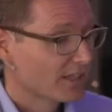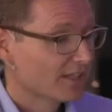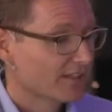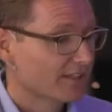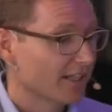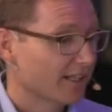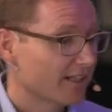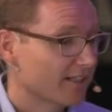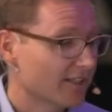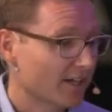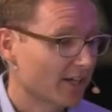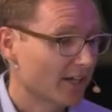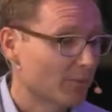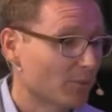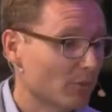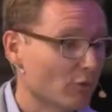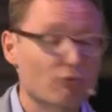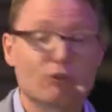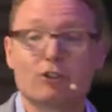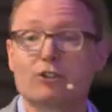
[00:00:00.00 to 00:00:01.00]
Then
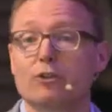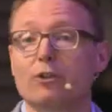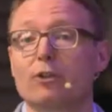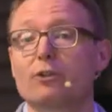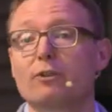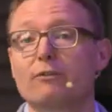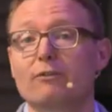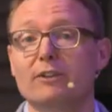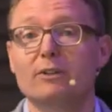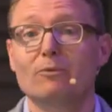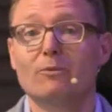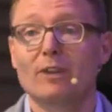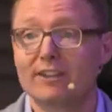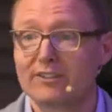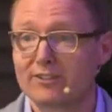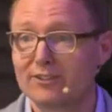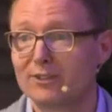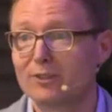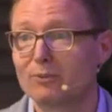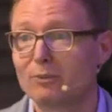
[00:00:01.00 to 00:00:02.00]
return of
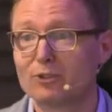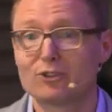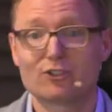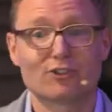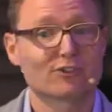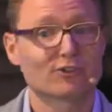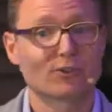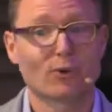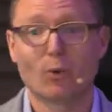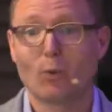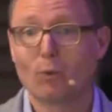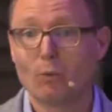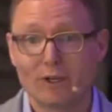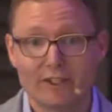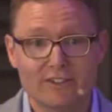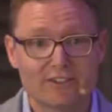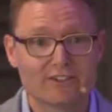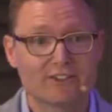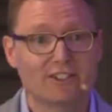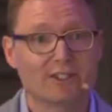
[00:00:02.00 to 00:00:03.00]
invest, which is
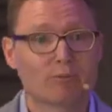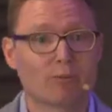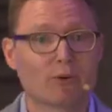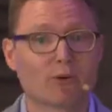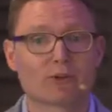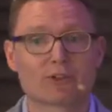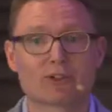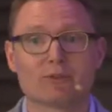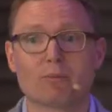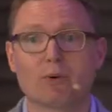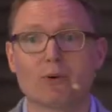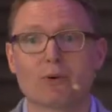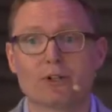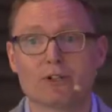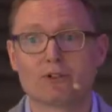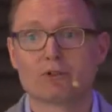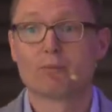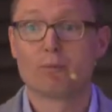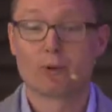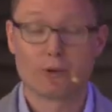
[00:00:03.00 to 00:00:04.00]
always the important
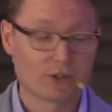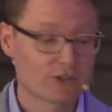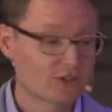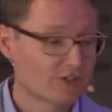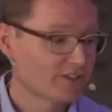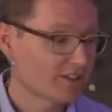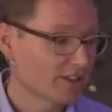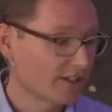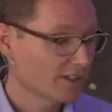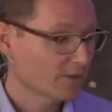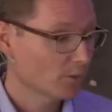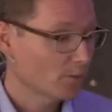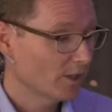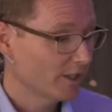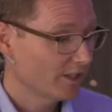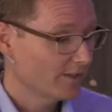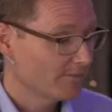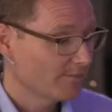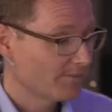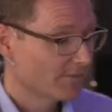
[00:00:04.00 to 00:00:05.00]
point to purchase
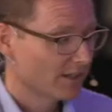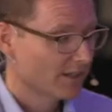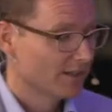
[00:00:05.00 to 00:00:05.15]
hardware.